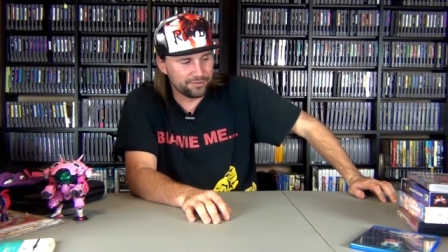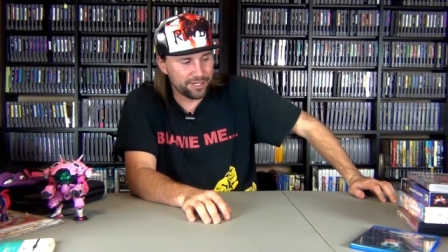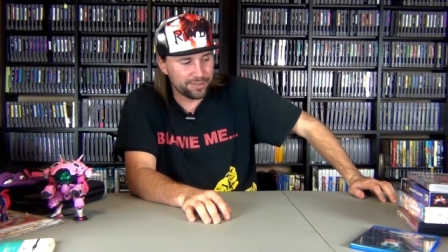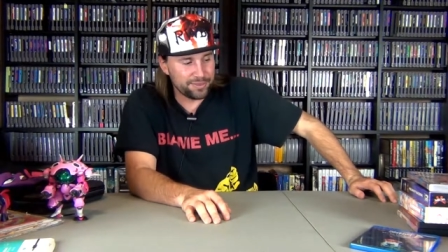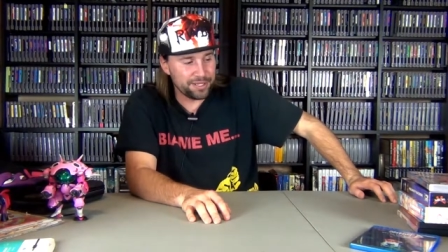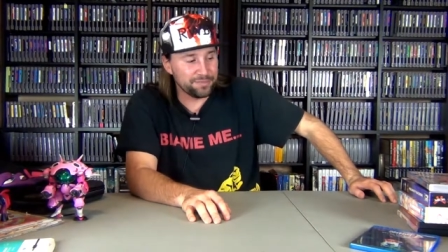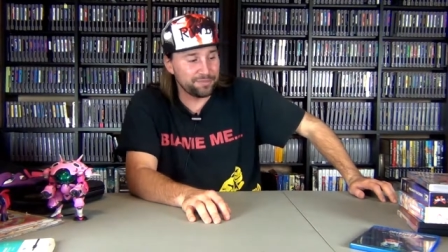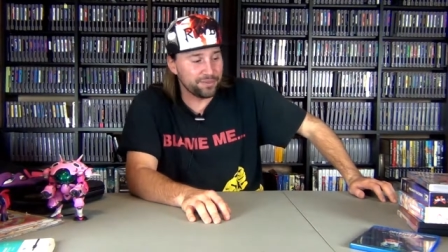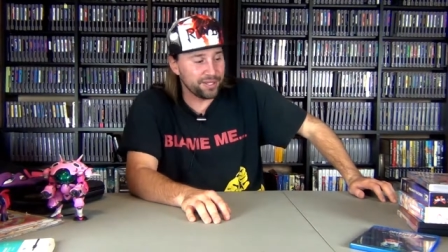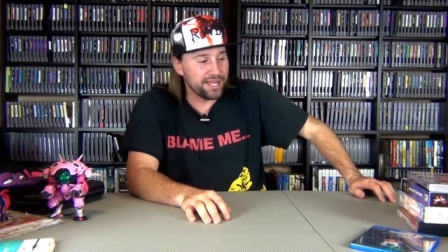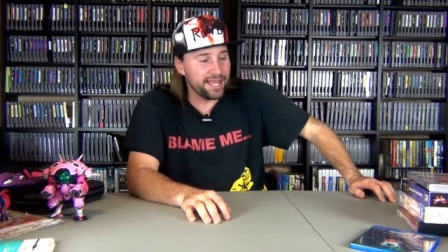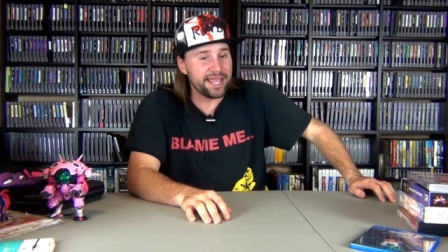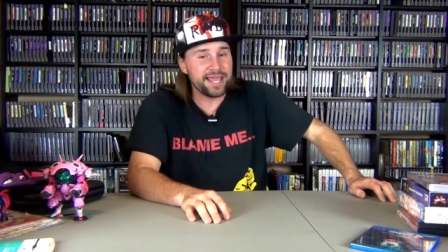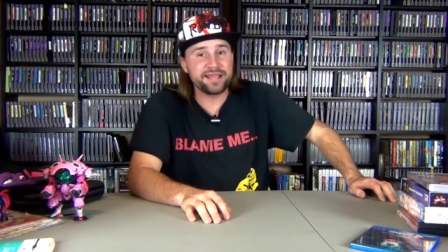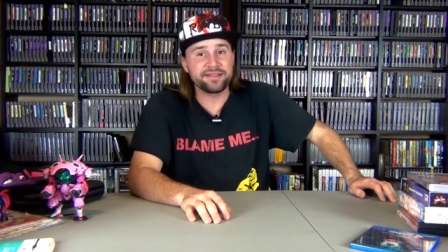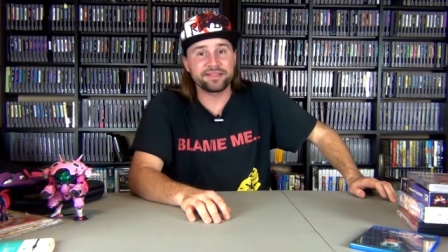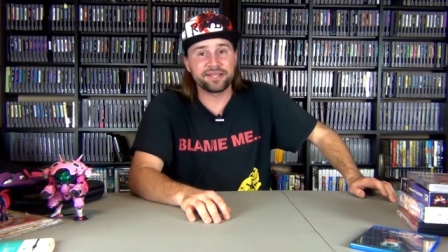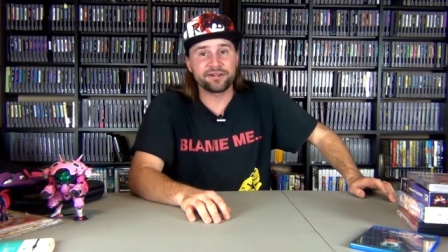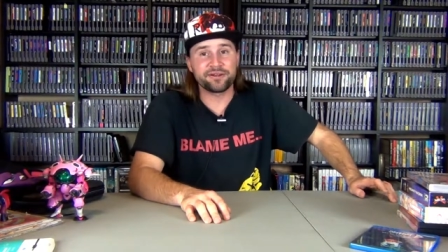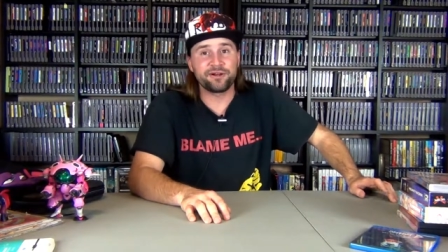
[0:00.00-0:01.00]
Let me
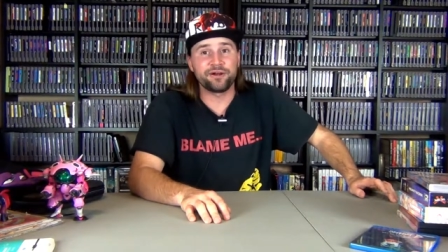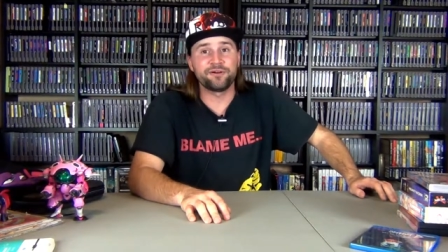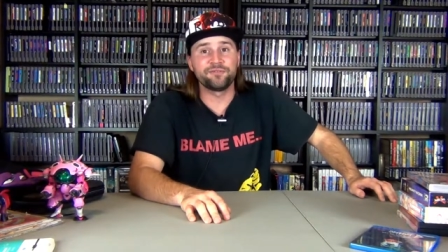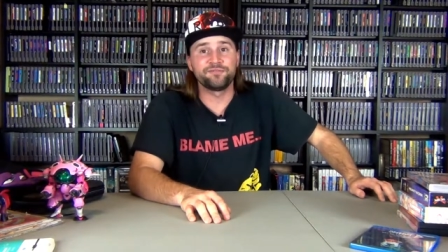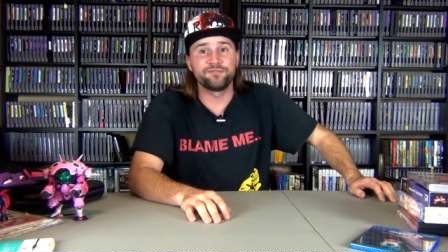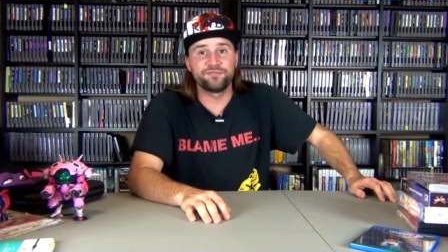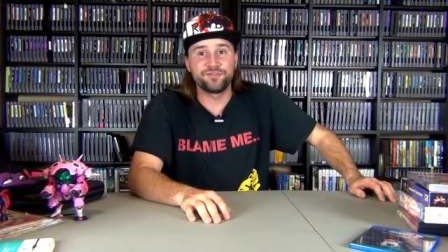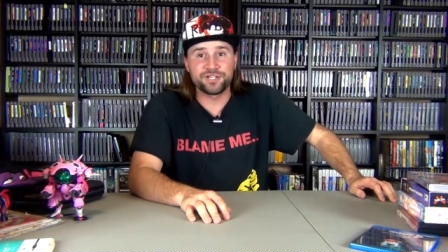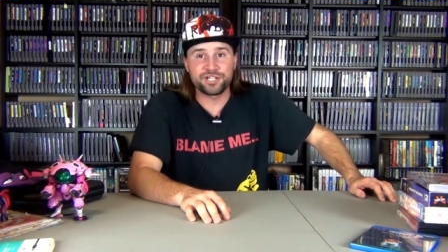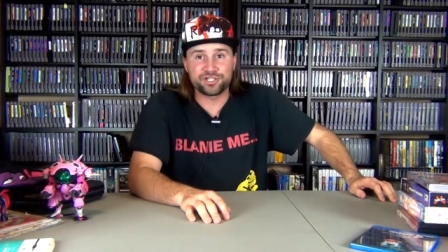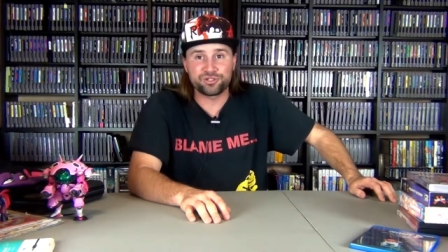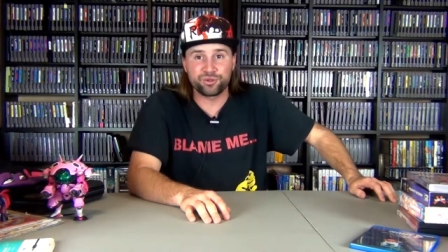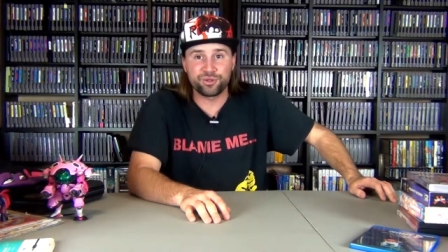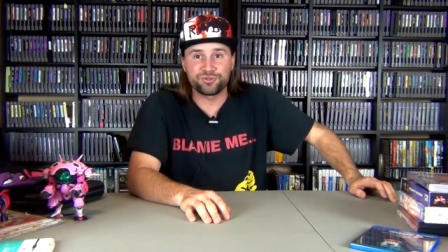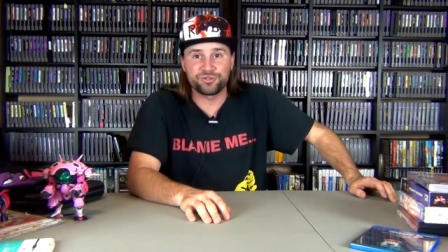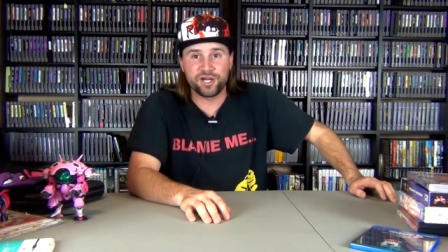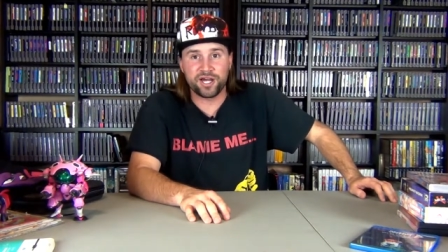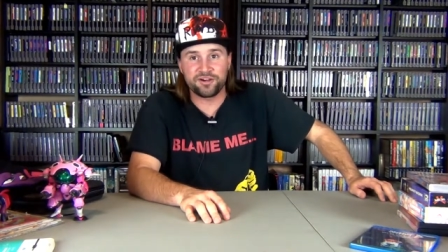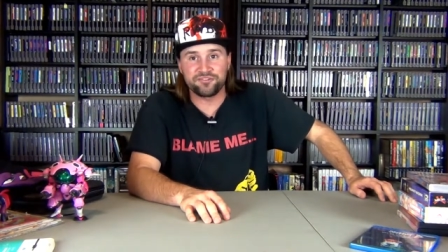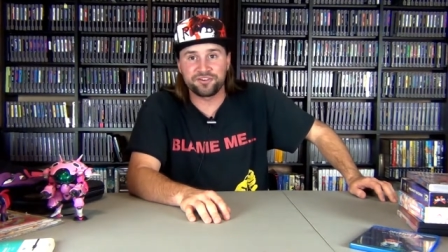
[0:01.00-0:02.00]
play, there are
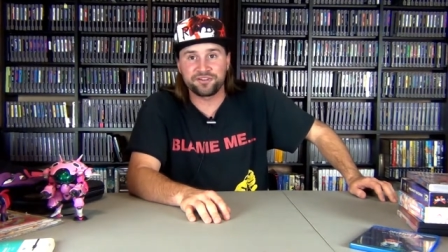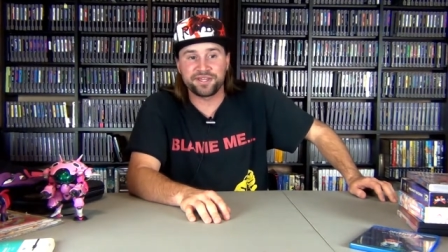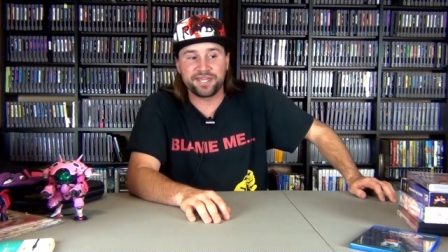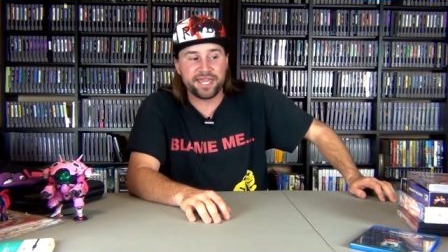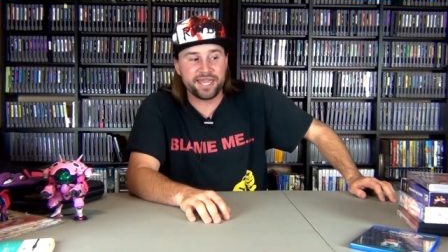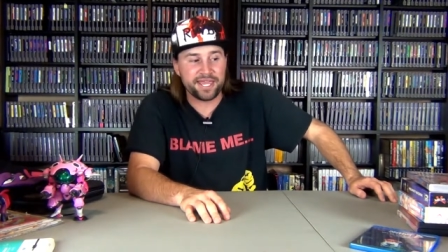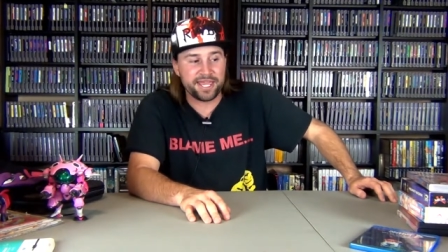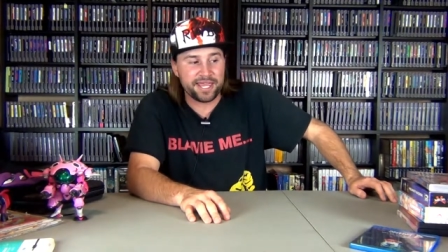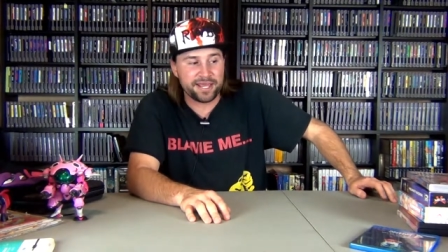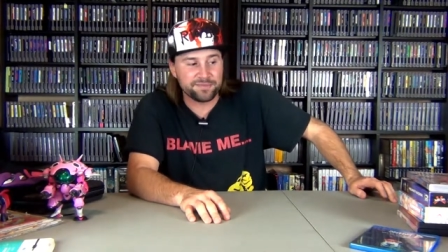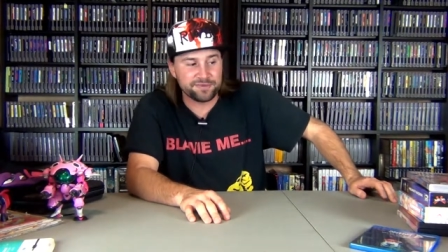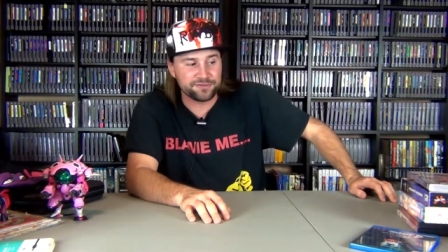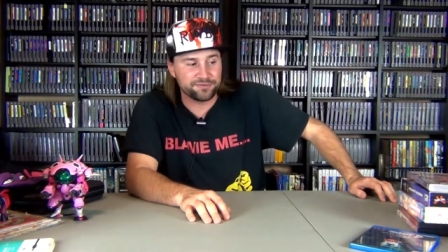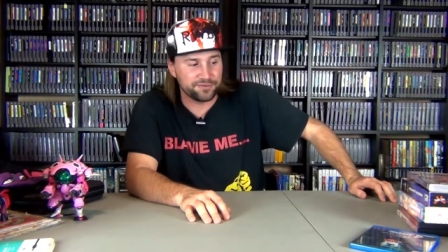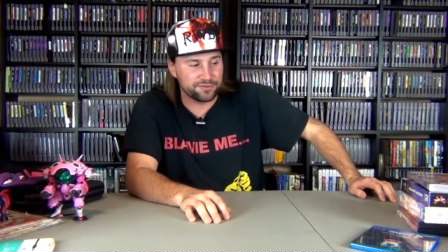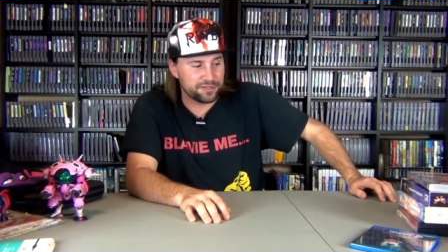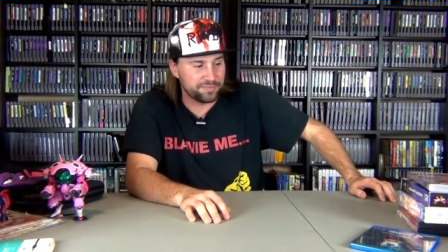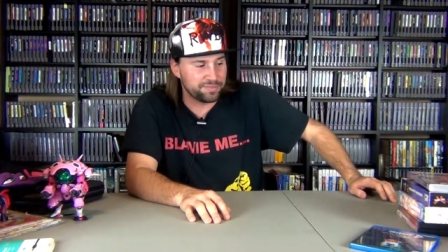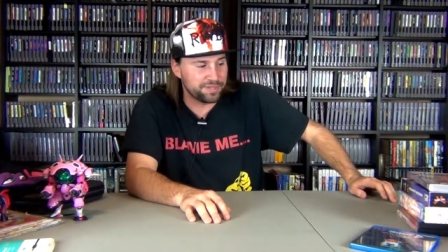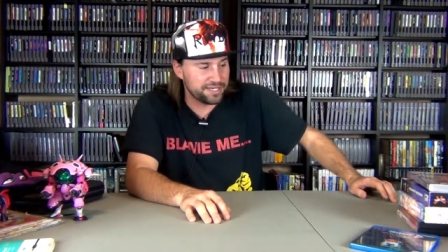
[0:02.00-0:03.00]
visual novel
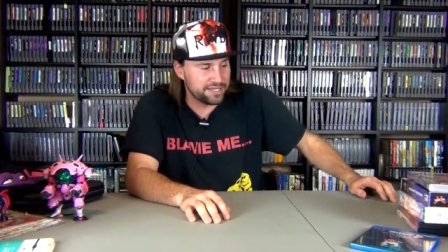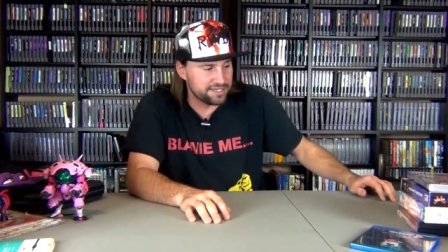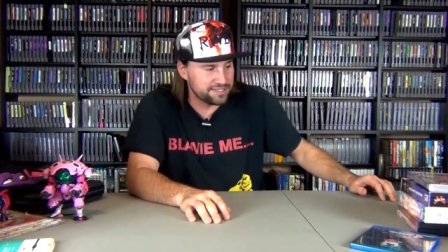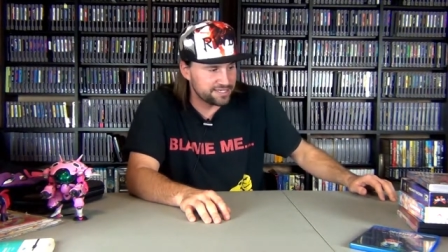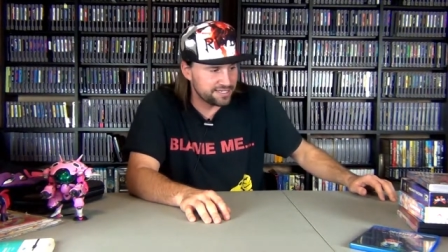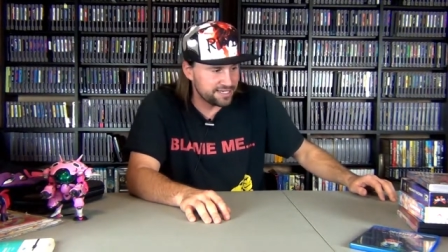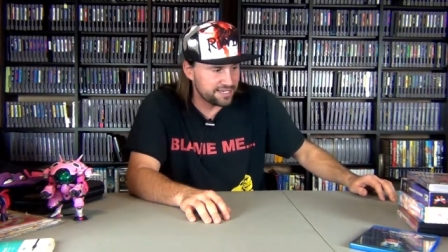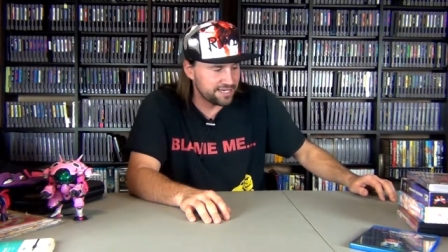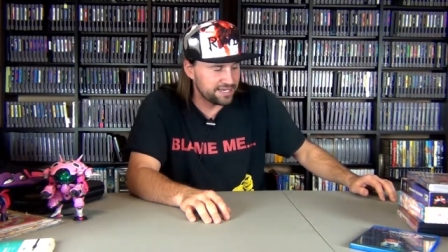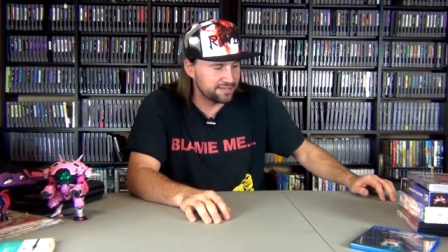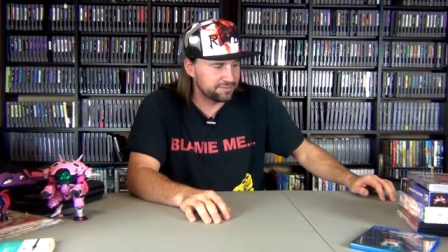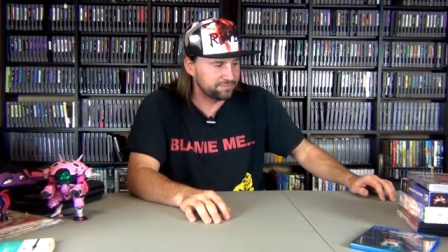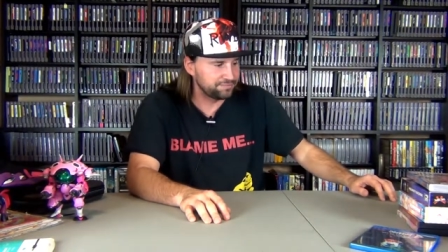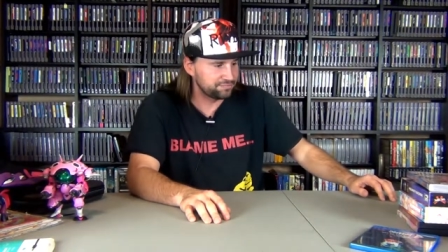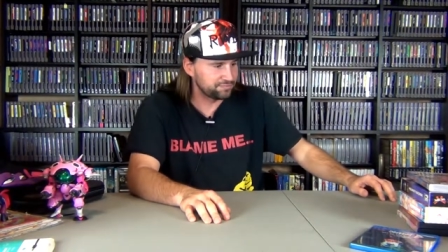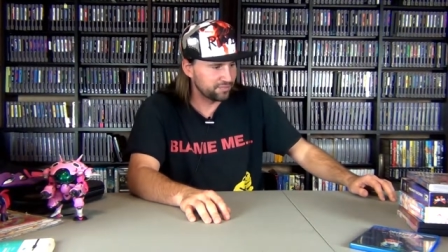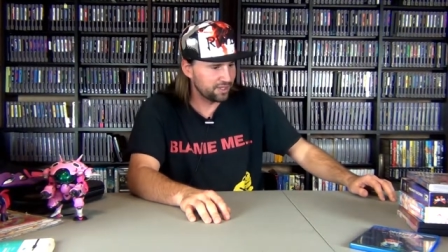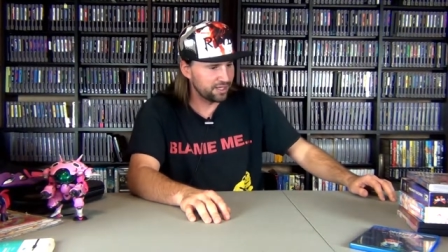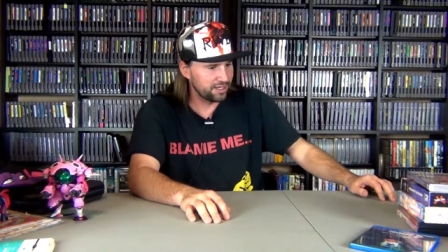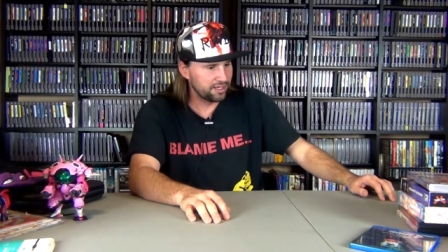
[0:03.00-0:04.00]
games for the PC.